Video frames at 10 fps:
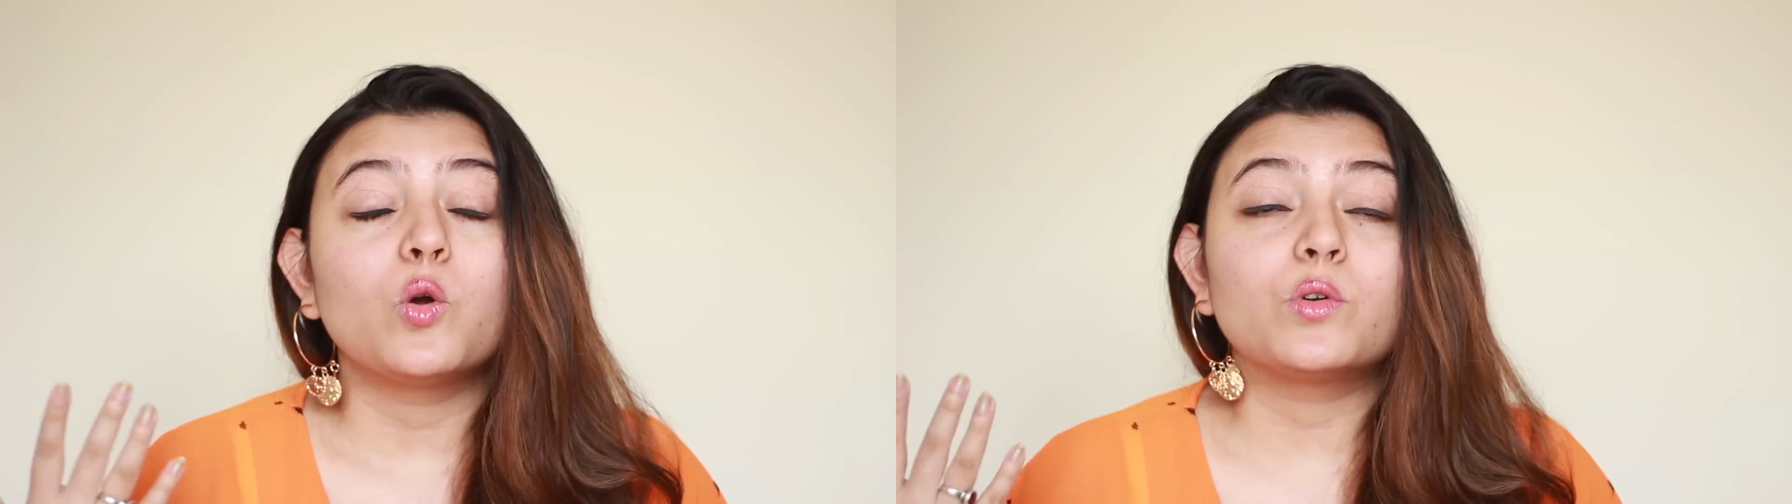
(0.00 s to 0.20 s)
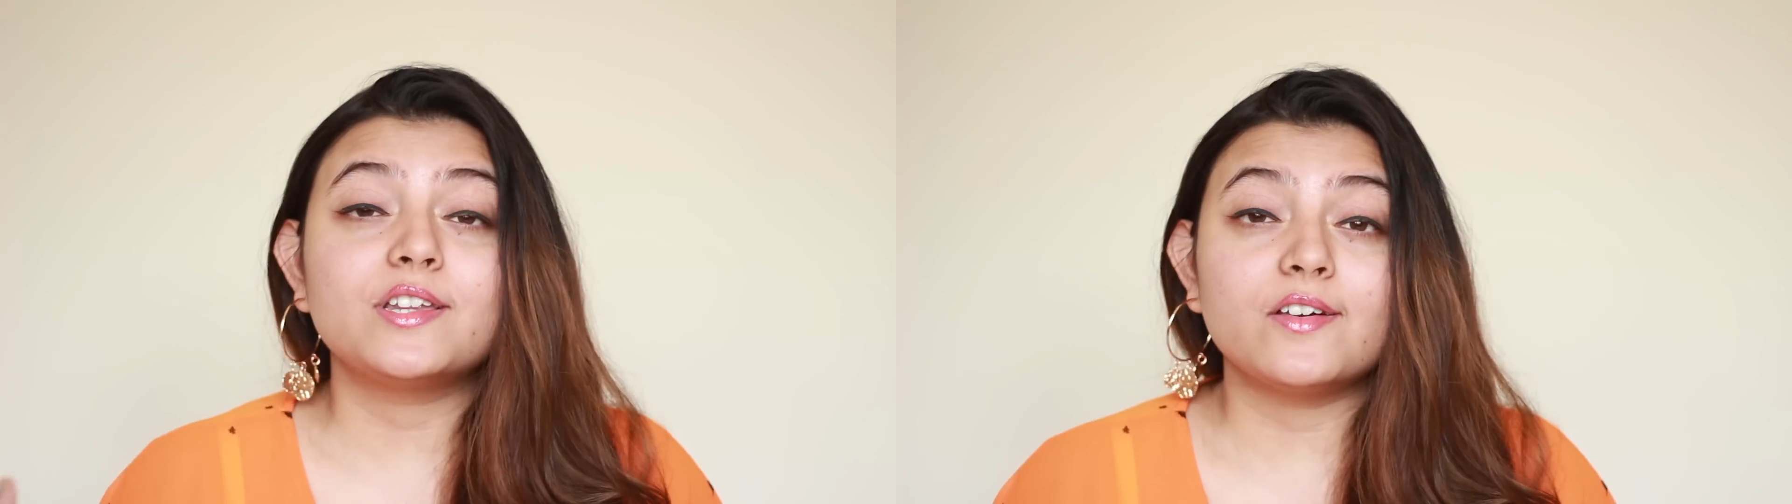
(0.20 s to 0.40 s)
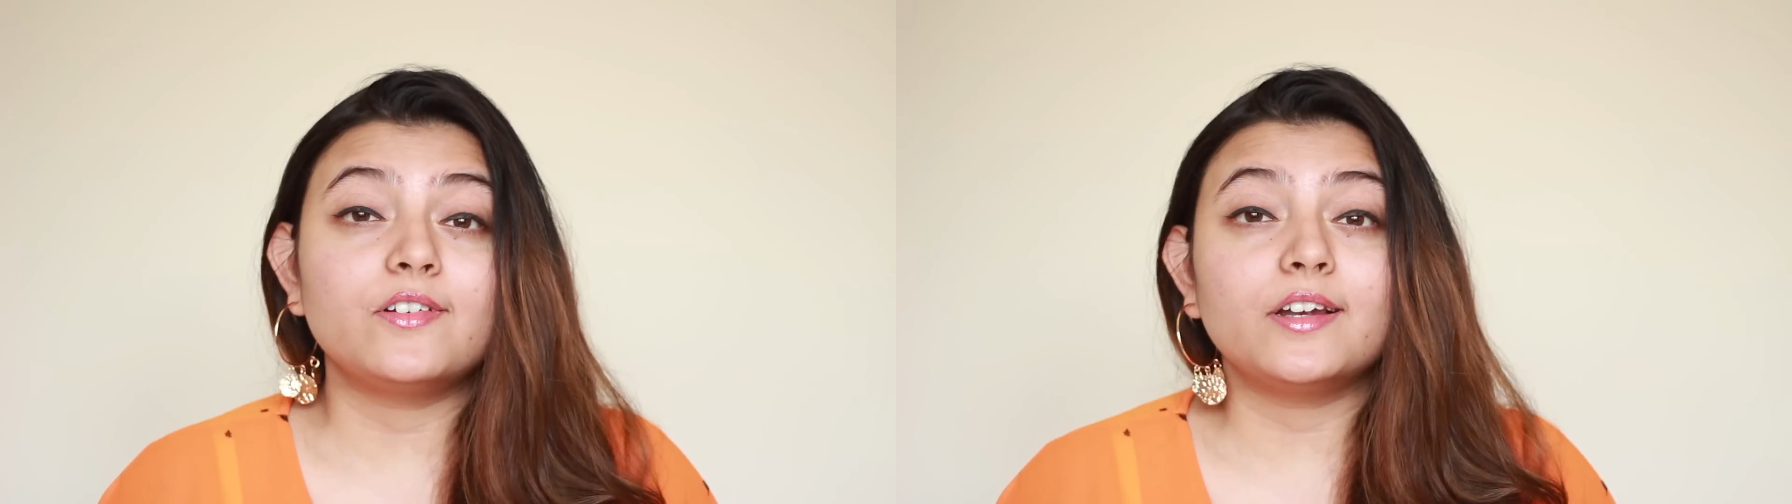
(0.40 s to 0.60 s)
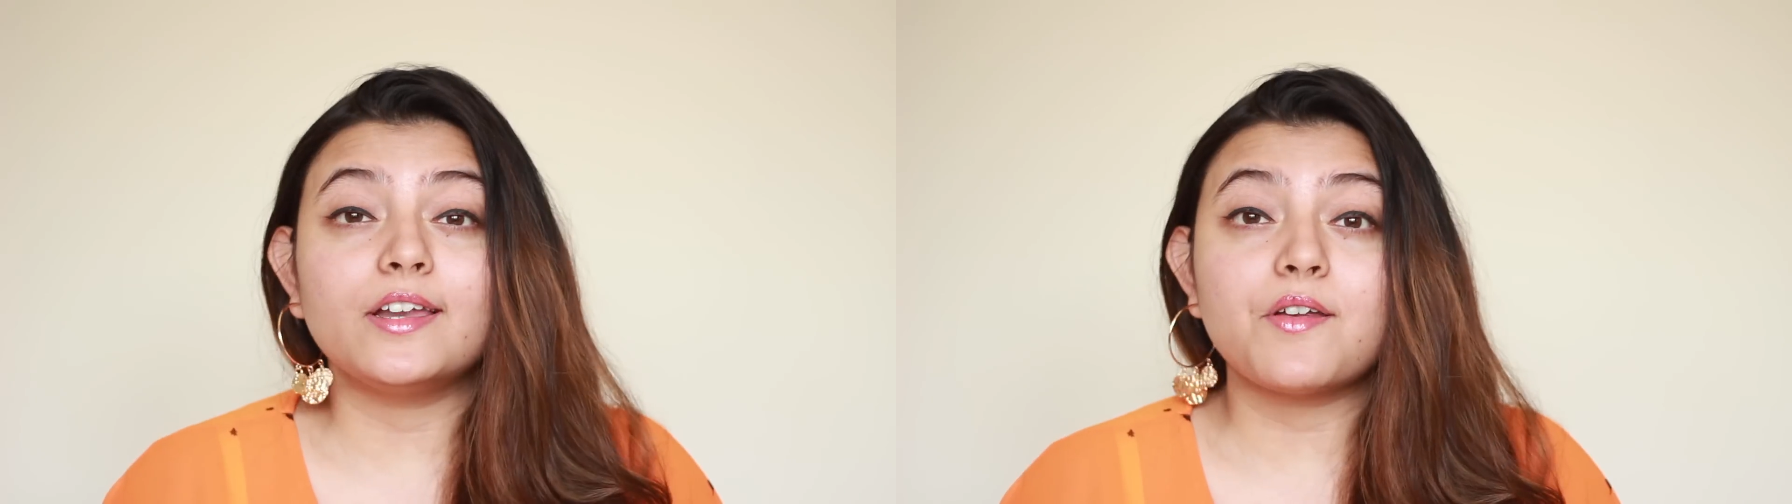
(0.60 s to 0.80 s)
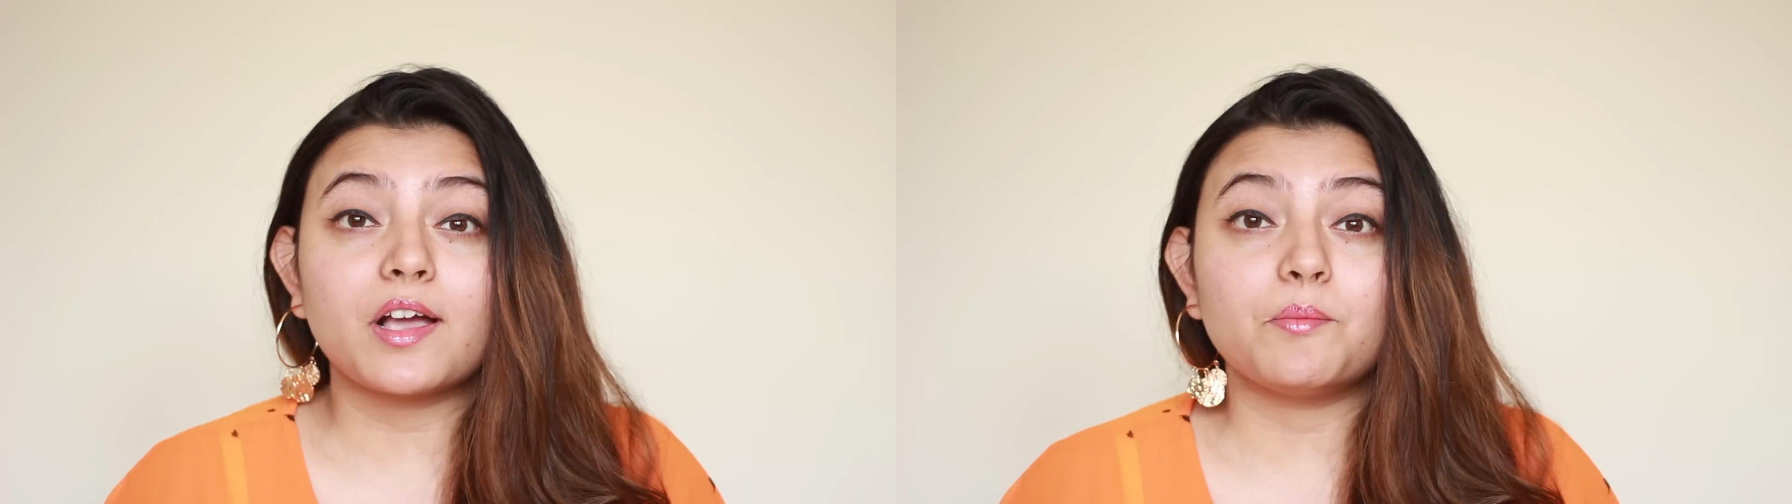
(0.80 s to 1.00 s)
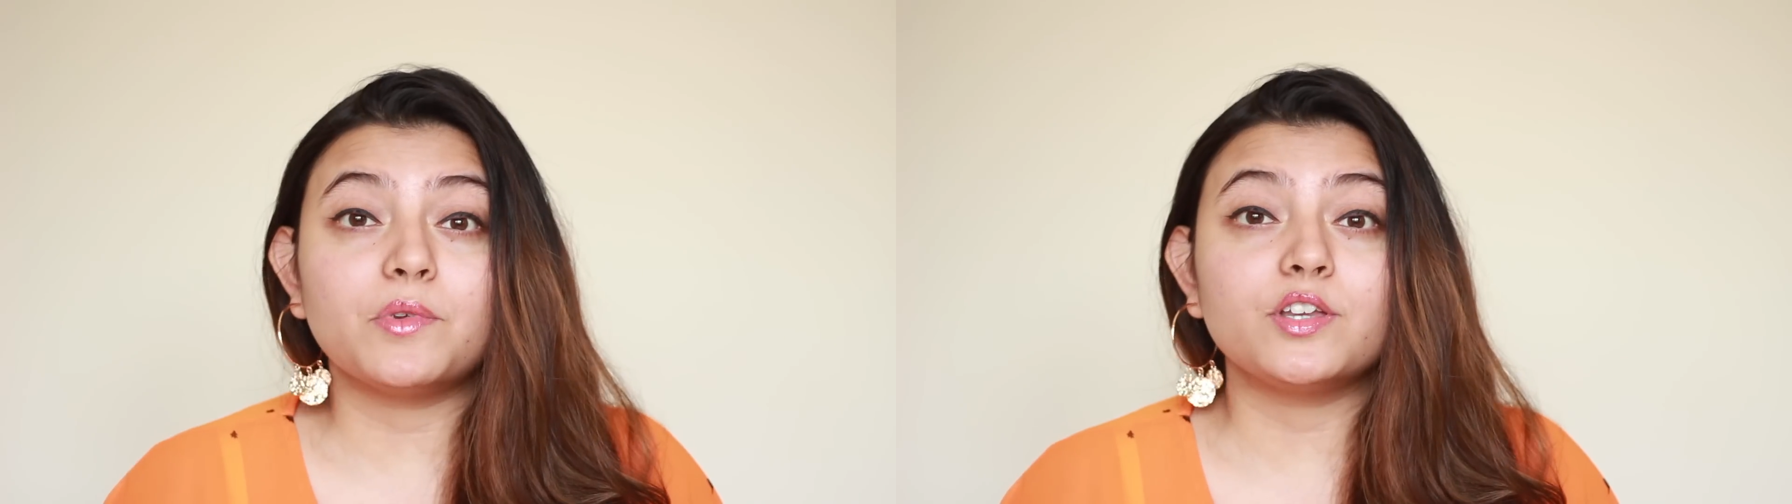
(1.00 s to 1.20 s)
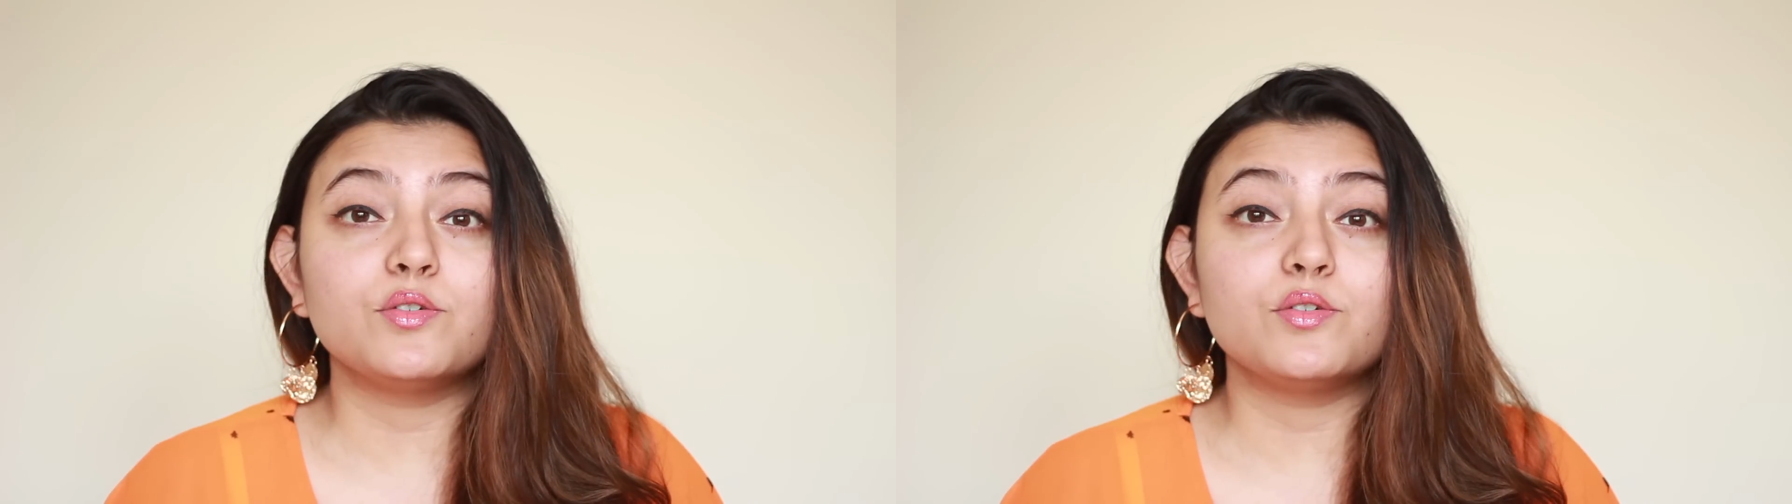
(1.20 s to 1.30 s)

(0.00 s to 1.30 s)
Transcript: Would definitely recommend